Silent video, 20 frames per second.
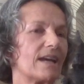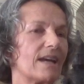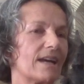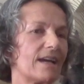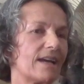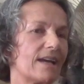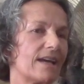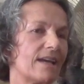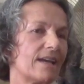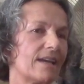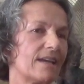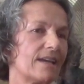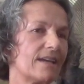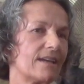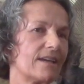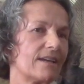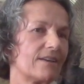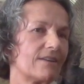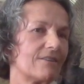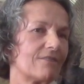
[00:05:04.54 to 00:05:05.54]
I
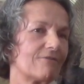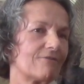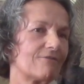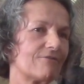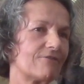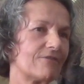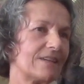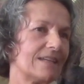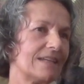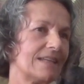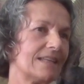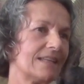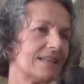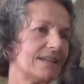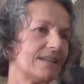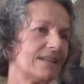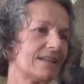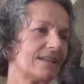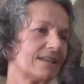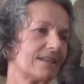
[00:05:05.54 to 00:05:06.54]

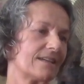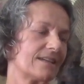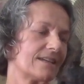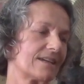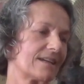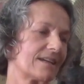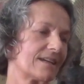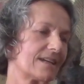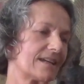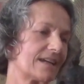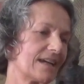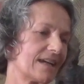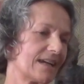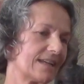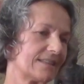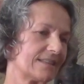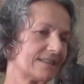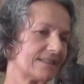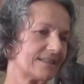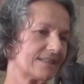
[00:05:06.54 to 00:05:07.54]
really
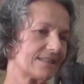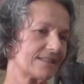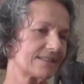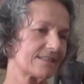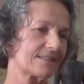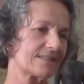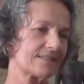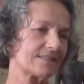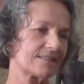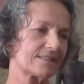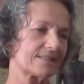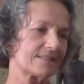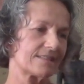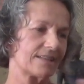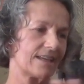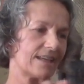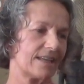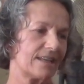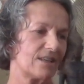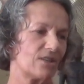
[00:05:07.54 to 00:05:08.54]
got this
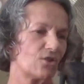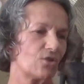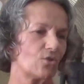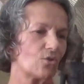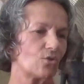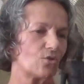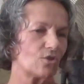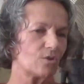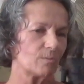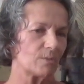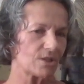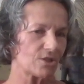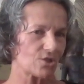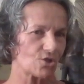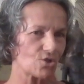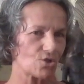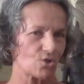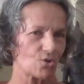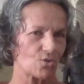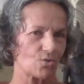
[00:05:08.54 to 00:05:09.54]

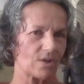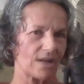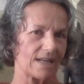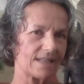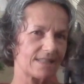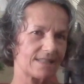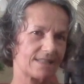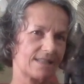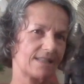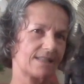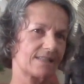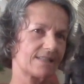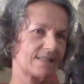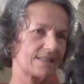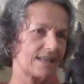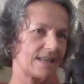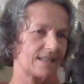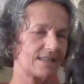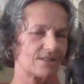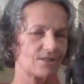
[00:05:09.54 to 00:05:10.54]
enormous trust and
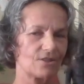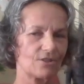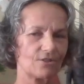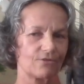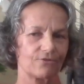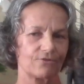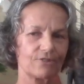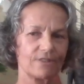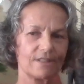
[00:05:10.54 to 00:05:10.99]
sense of